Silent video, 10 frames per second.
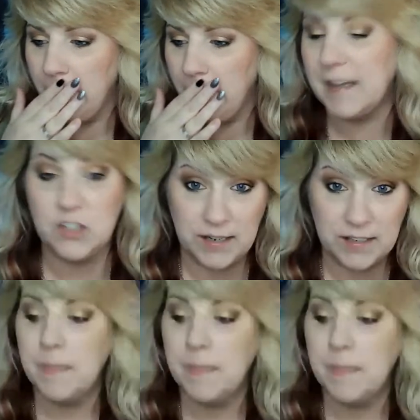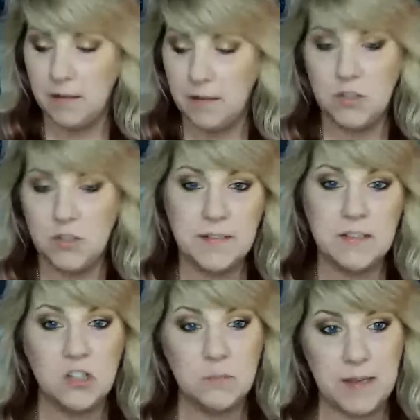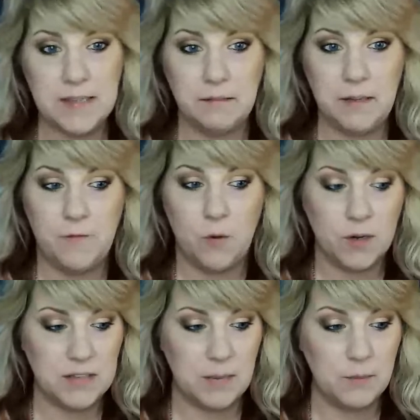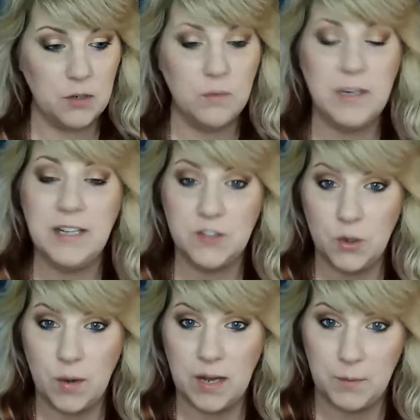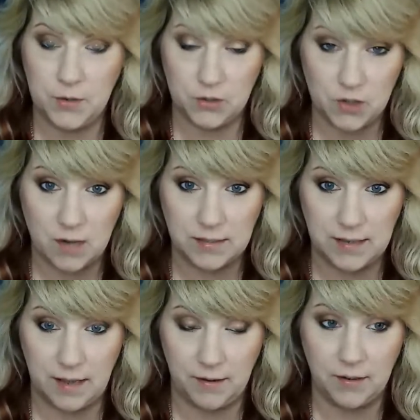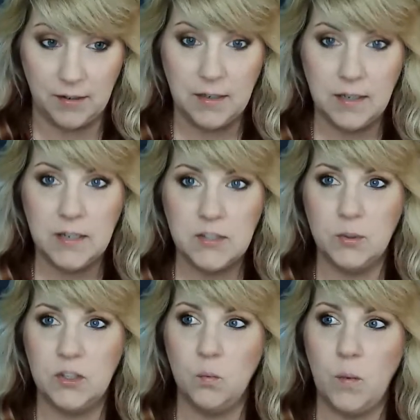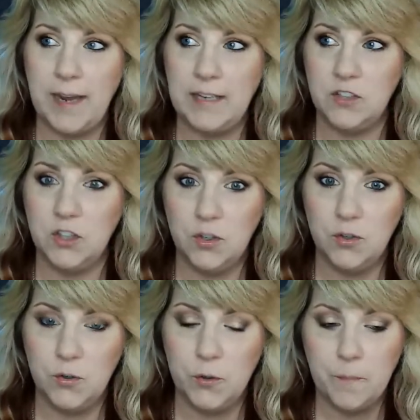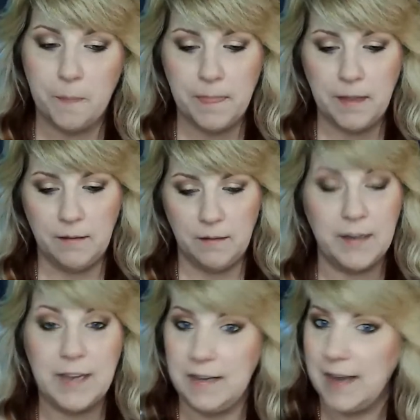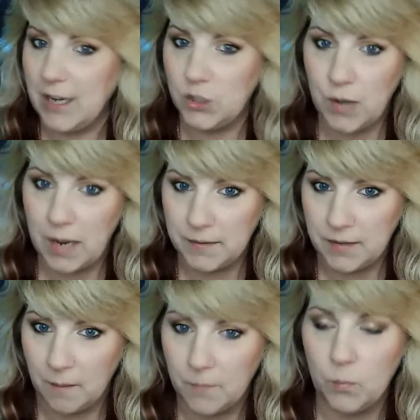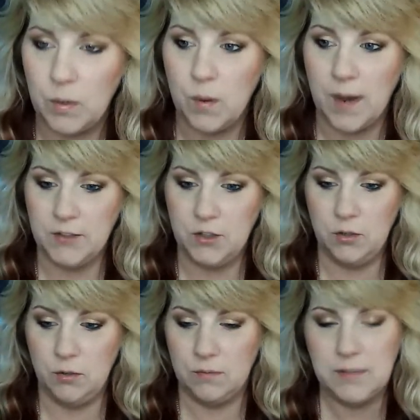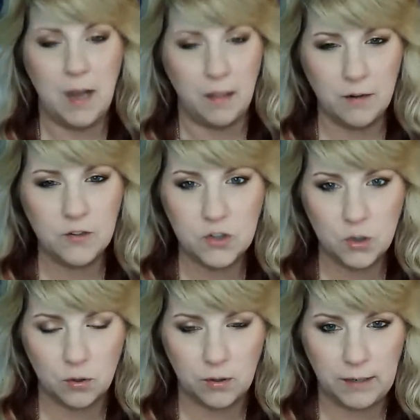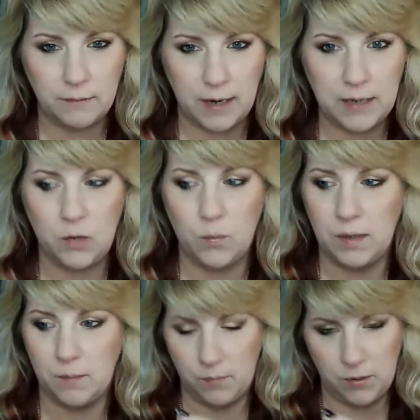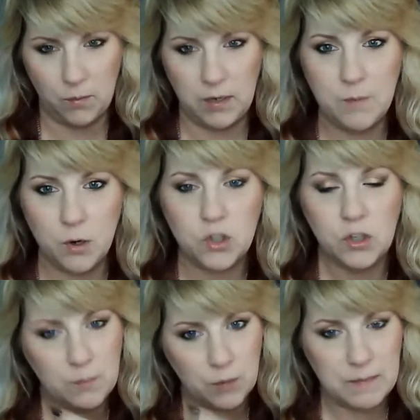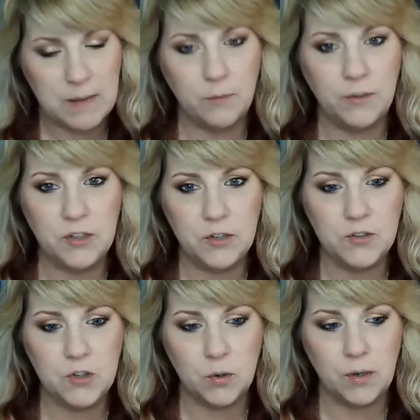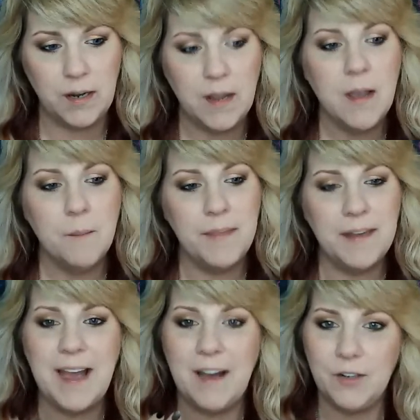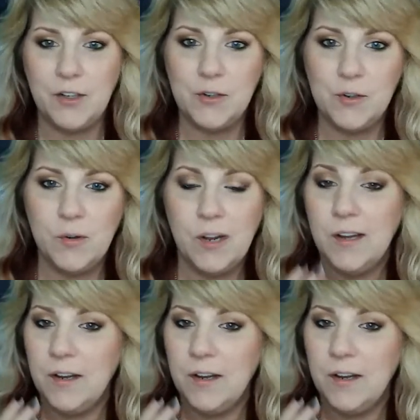Yes, the training is virtual. This is just basically for someone who needs to know how to put their talk together. So it's a way to, again, not trauma dump. We want to tell our story, right? You want to emotionally bring people into your story, but then how do you